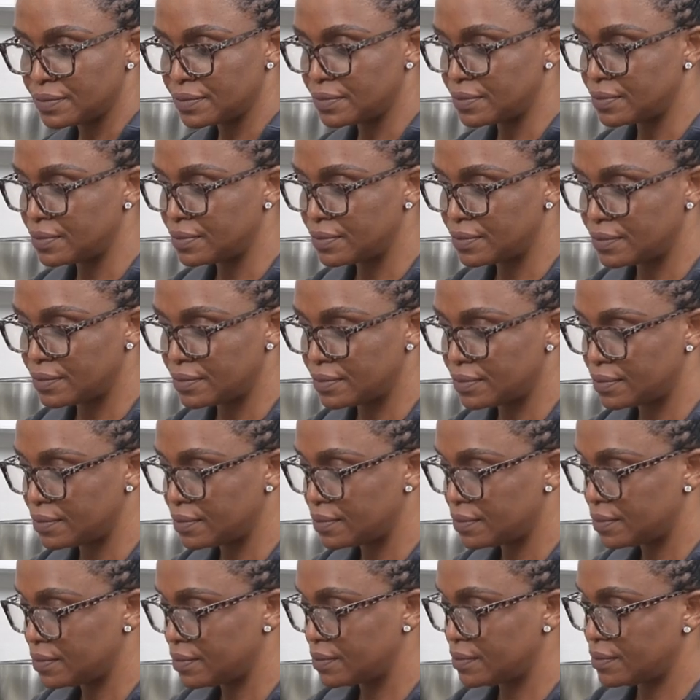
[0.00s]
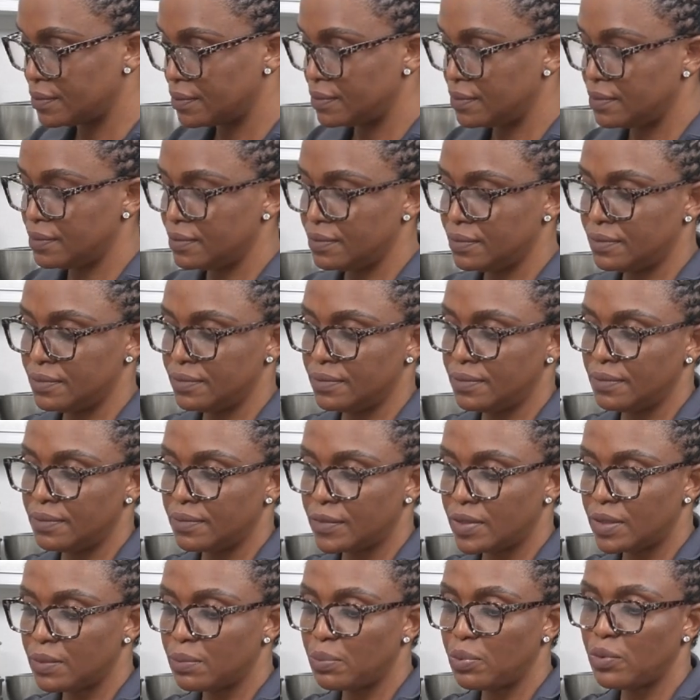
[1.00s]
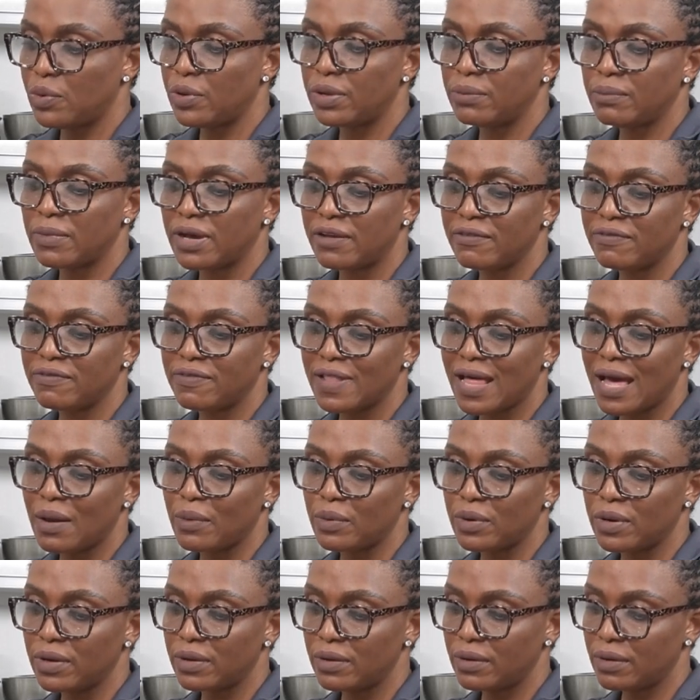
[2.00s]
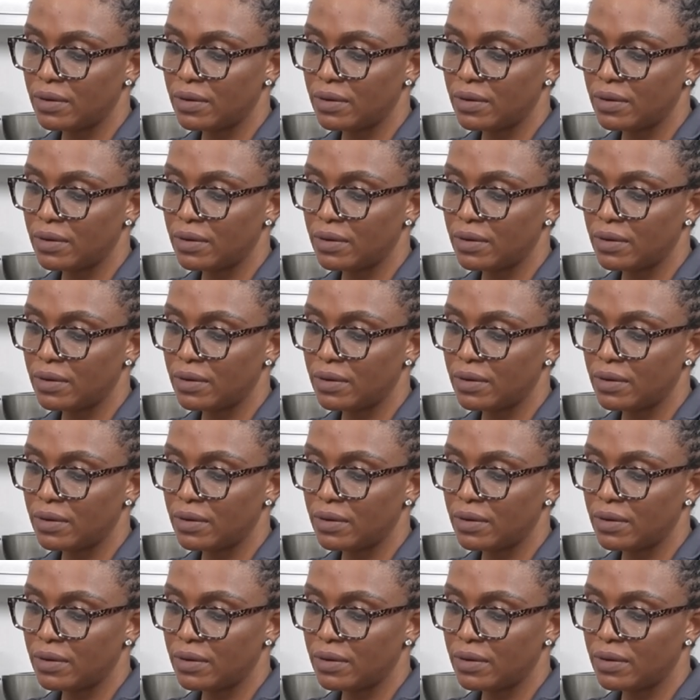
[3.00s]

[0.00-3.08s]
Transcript: I'm going to pour in my flour.